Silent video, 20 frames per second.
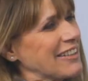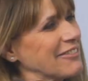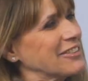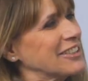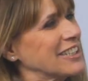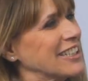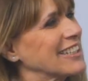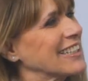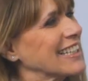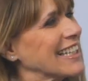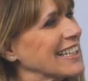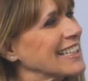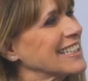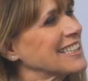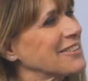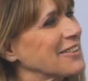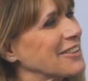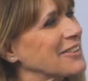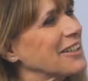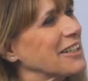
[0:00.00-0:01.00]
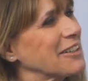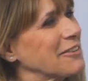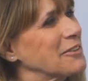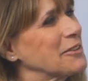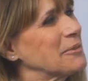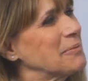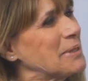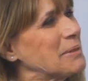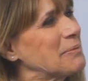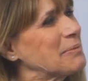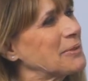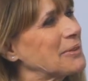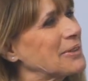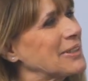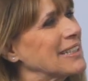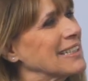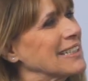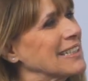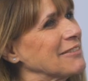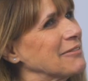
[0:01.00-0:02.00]
I've shared that list with quite a few people
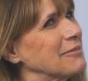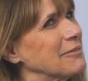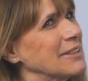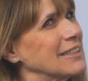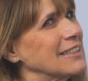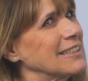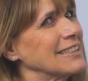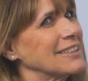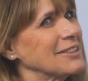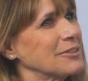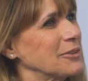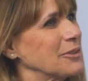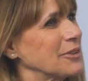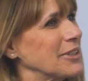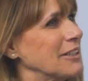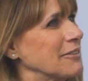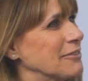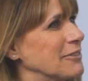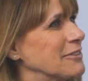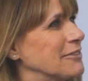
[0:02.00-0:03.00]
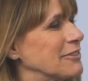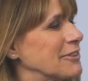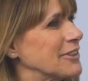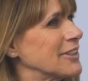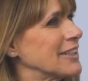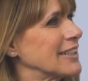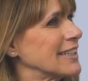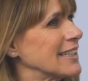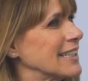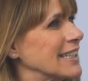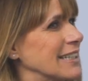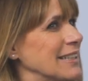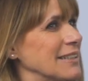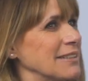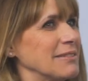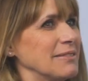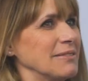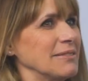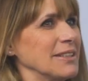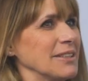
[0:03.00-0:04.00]
and they've been so grateful for it, thinking,
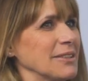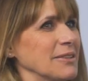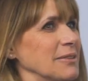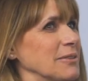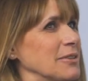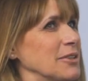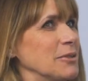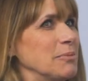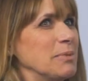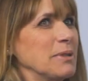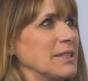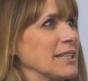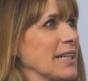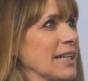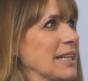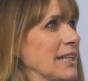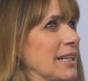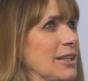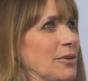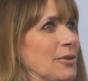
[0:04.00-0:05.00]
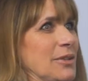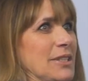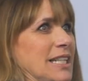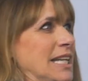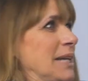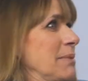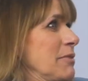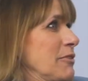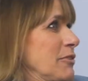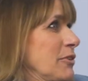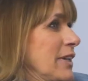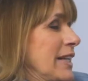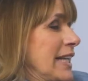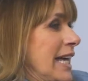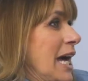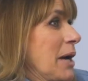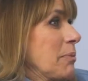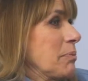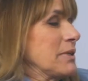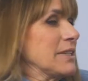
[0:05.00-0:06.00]
you know, could be tight a long time before anything
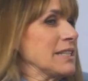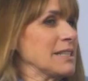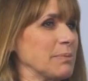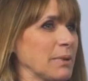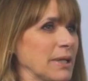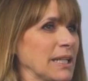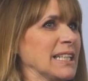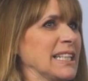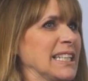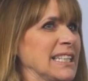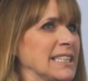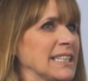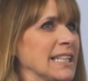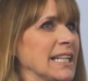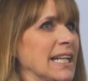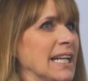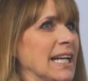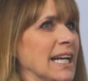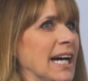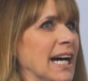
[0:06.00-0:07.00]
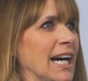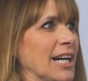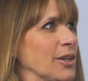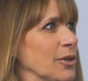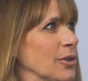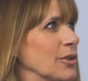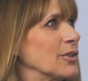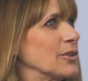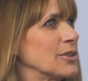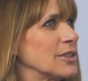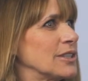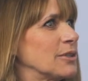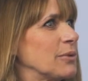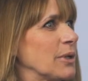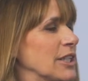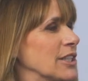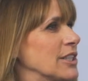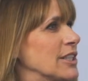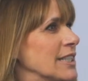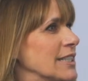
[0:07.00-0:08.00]
happens. But at least I got those
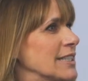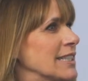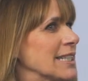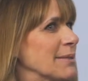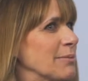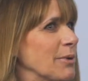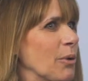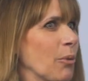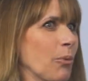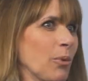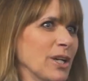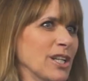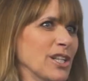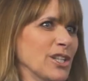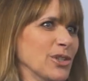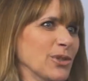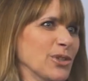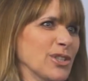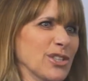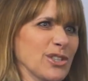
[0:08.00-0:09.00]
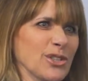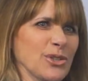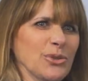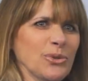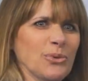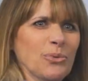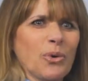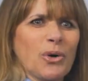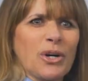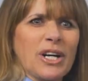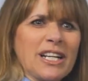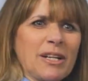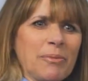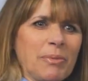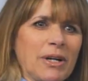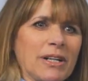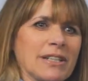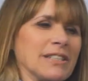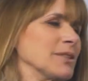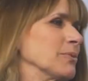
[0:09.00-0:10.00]
questions in about where did you go to school? What kind of
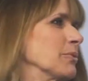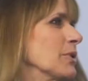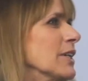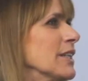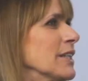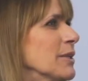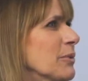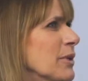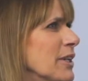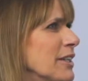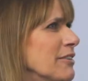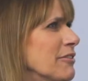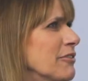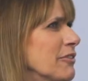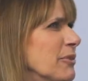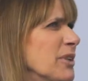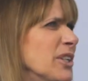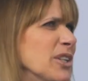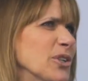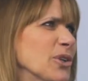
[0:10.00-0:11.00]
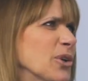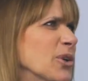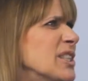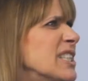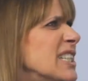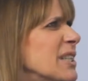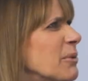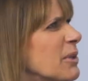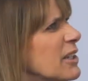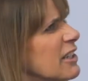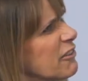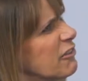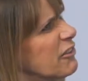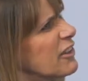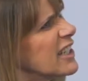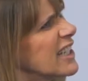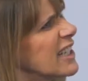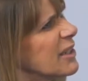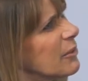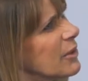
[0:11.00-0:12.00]
person were you? Were you naughty? Were you
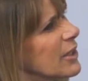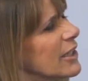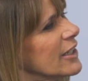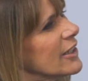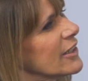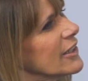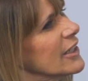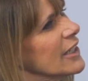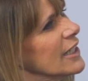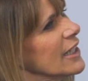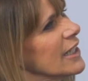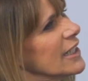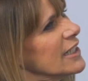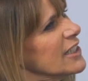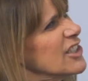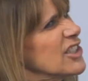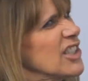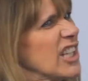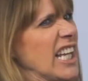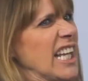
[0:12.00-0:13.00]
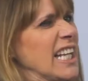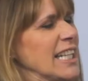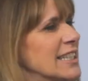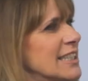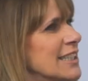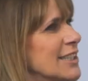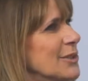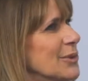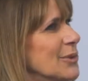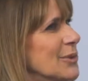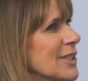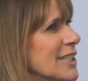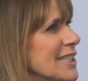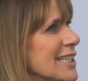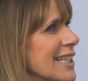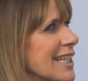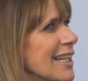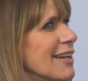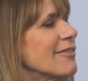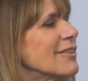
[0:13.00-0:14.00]
funny? Did you hate school? Did
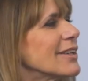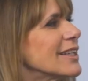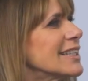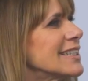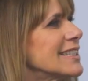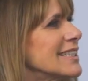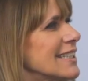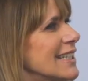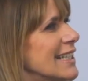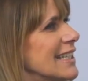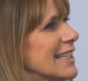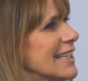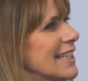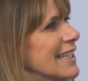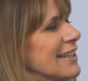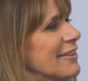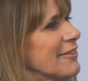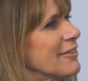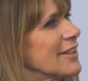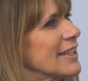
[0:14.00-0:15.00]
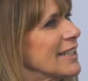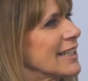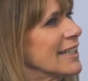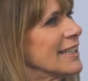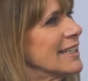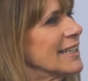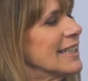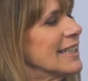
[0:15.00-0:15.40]
you love it? That kind of thing.